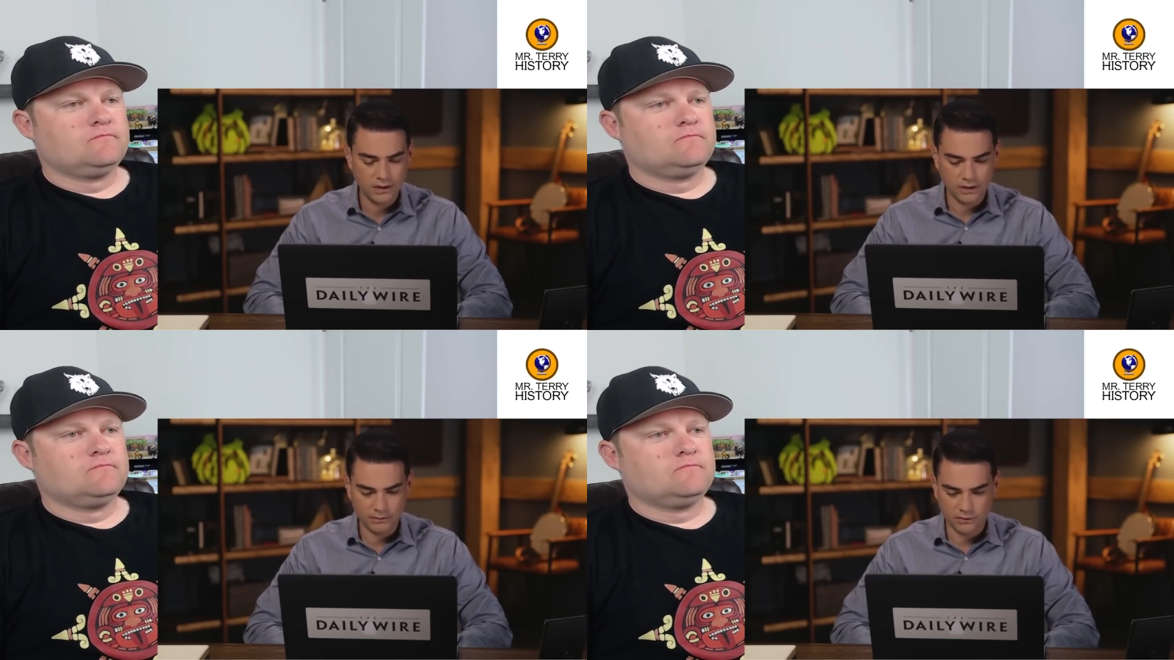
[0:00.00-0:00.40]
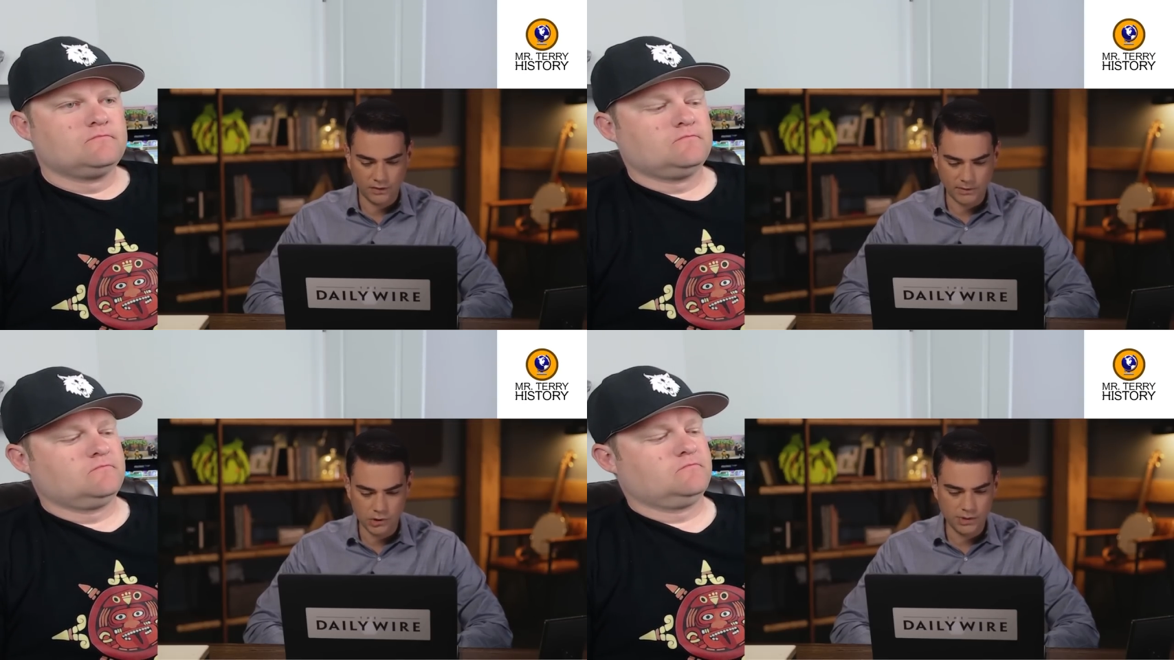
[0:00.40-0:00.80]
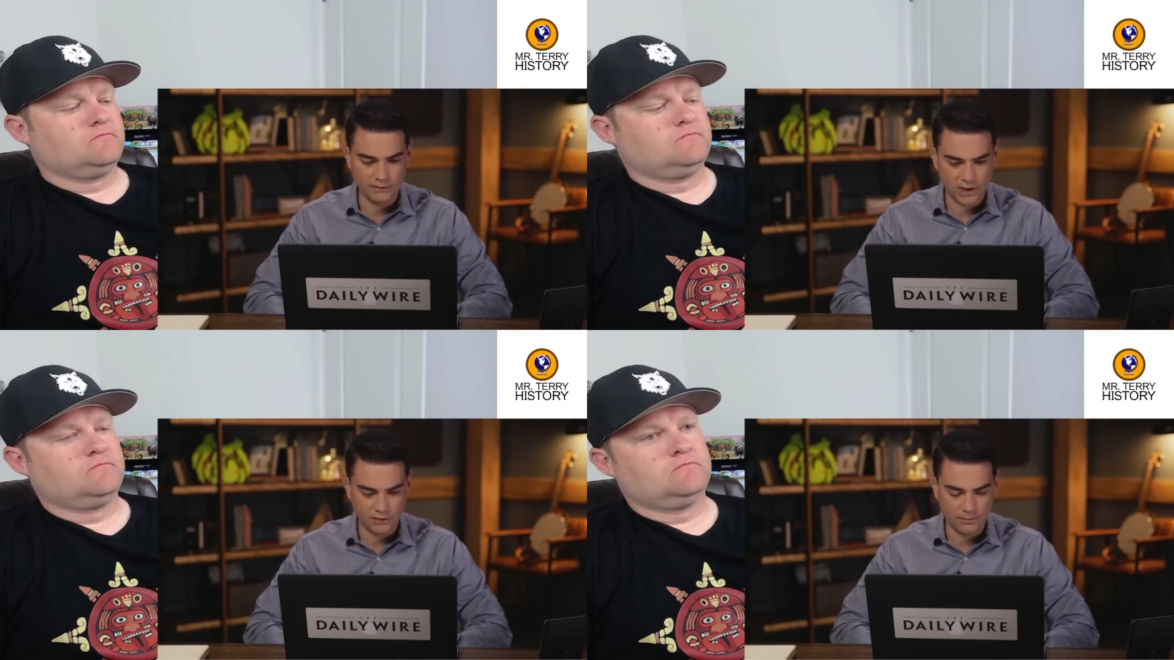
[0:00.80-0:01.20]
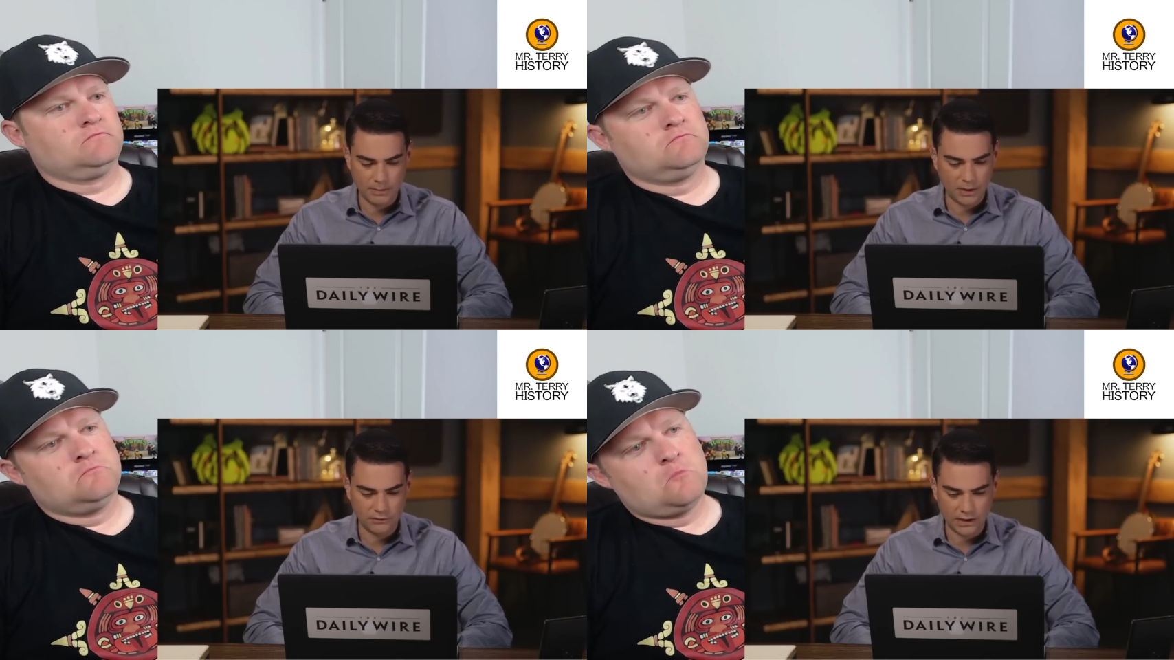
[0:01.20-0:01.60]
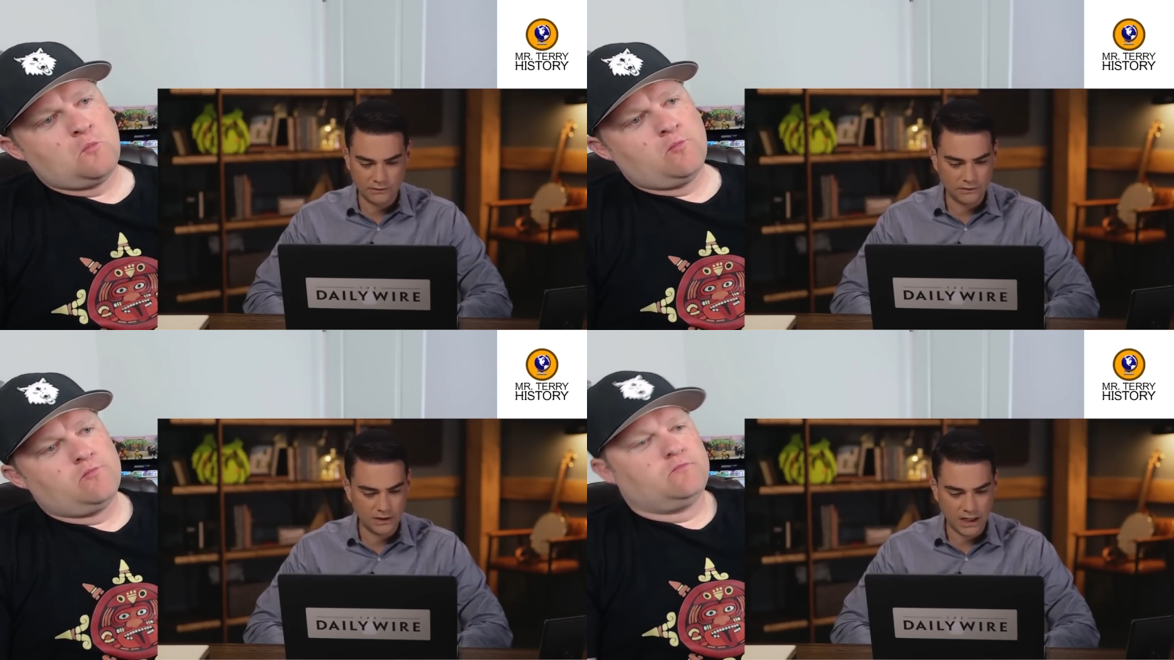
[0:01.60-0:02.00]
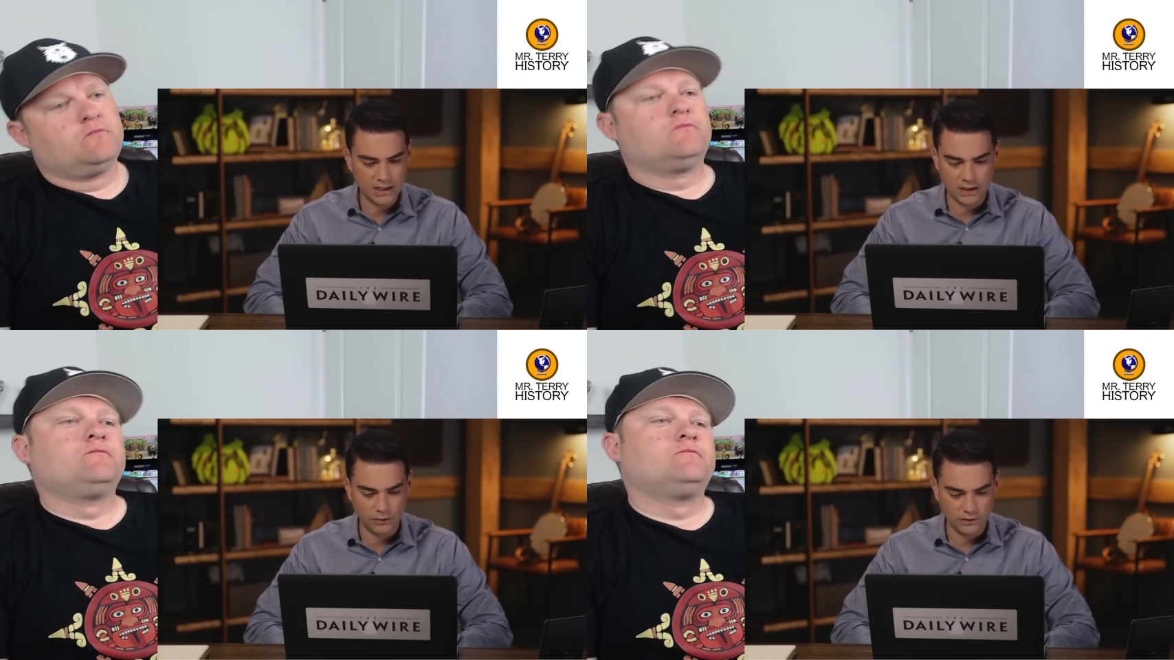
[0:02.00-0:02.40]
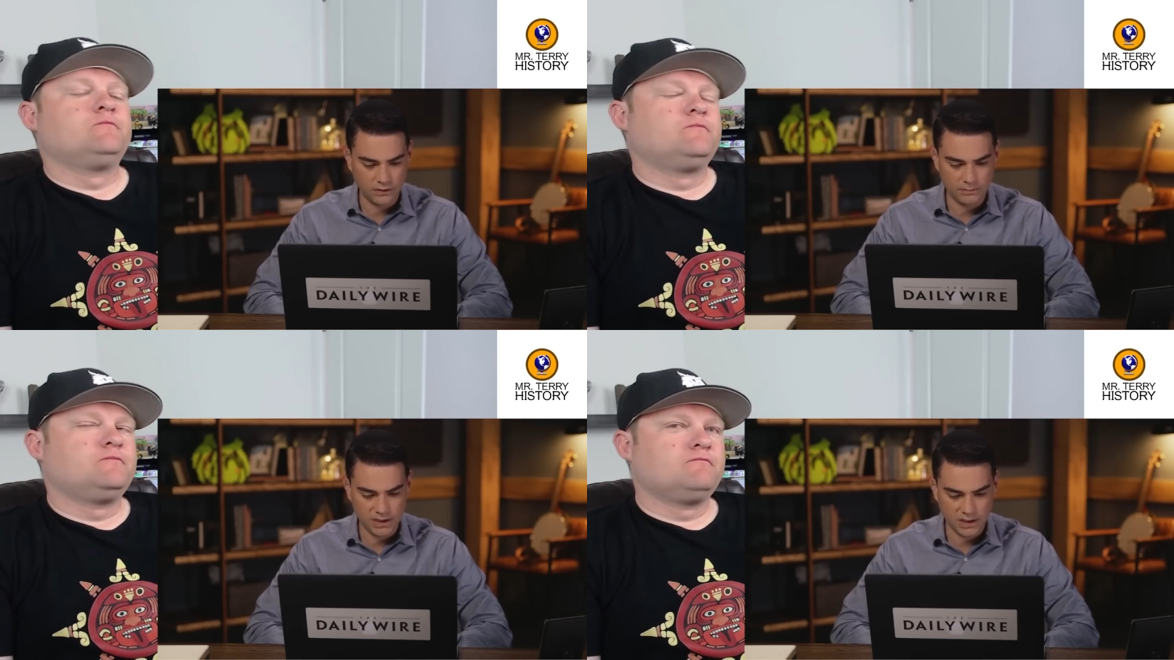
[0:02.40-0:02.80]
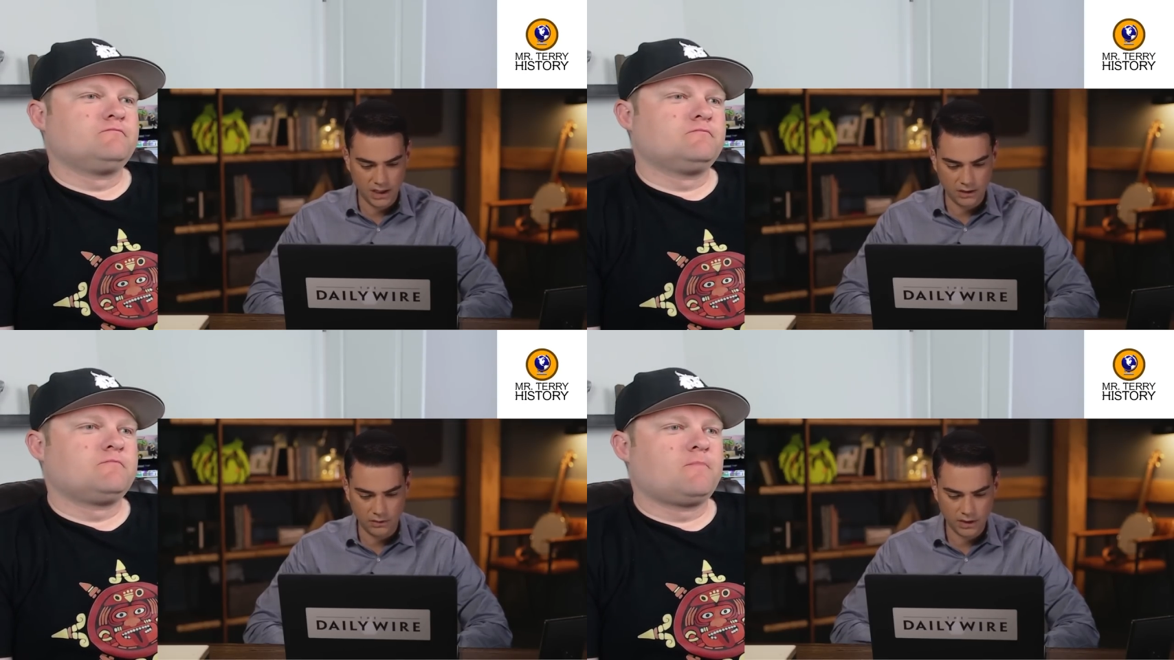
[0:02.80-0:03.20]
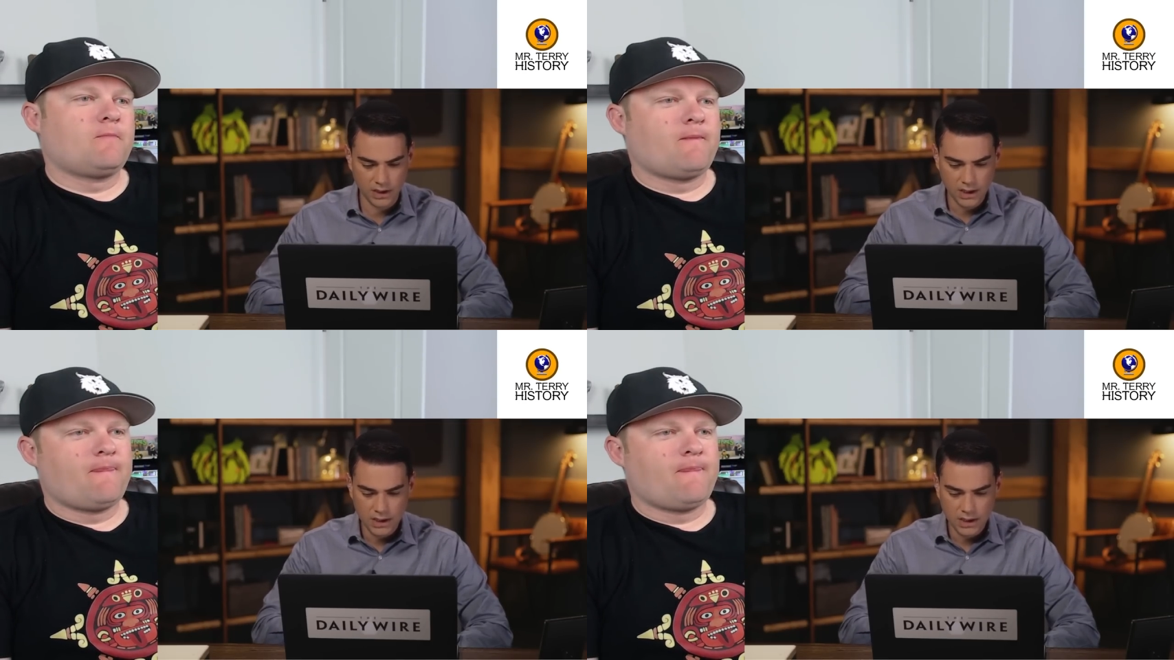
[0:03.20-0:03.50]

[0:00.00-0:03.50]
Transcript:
Speaker 1: which is something you would never hear from a president today. He goes in the B category.